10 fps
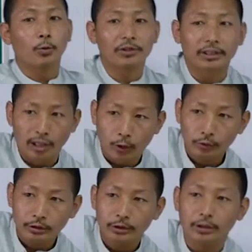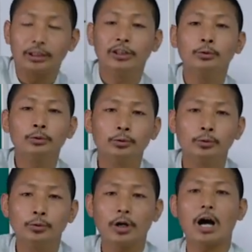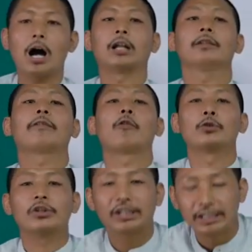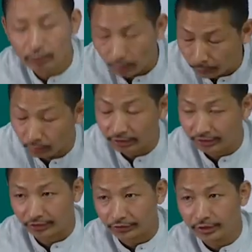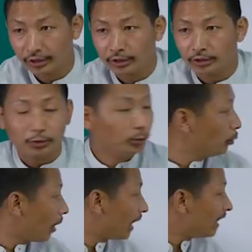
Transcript: goes down due to unforeseen obsolescence, due to